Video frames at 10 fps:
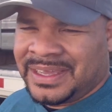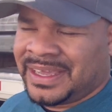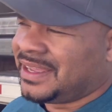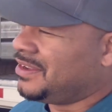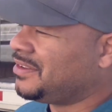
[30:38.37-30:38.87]

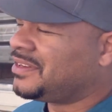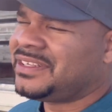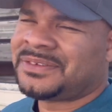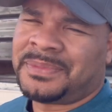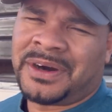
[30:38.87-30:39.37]
And
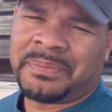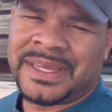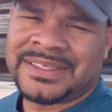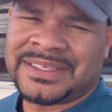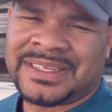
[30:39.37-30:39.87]
usually small
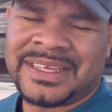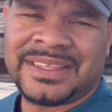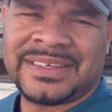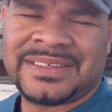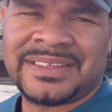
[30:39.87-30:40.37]
places like
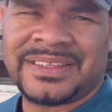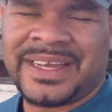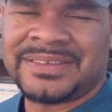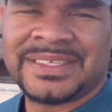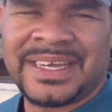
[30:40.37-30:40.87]
this, the
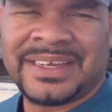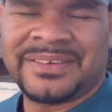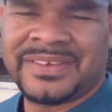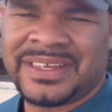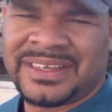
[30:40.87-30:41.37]
downside
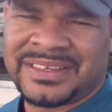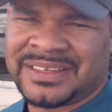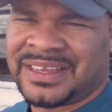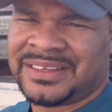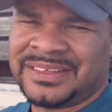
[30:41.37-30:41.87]
of it is
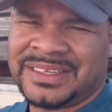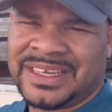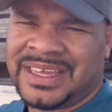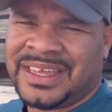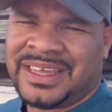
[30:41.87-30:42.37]
that
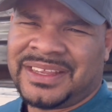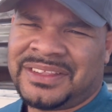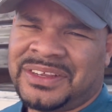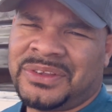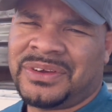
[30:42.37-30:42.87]

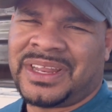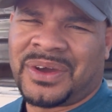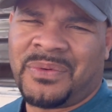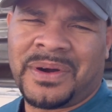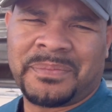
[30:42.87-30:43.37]
they do it
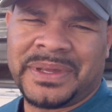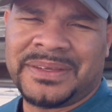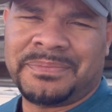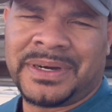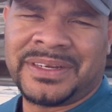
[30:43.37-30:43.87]
like one
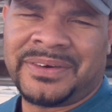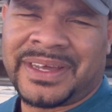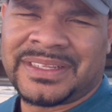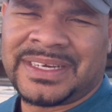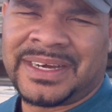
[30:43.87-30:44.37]
piece bundle
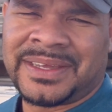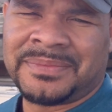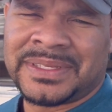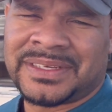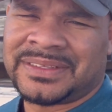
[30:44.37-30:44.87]
at a
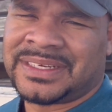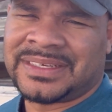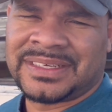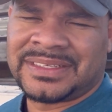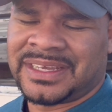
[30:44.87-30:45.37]
time, and
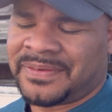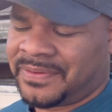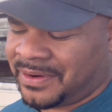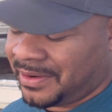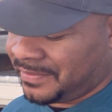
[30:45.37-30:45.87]
sometimes they take
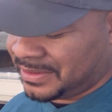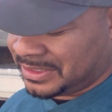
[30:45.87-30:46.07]
forever.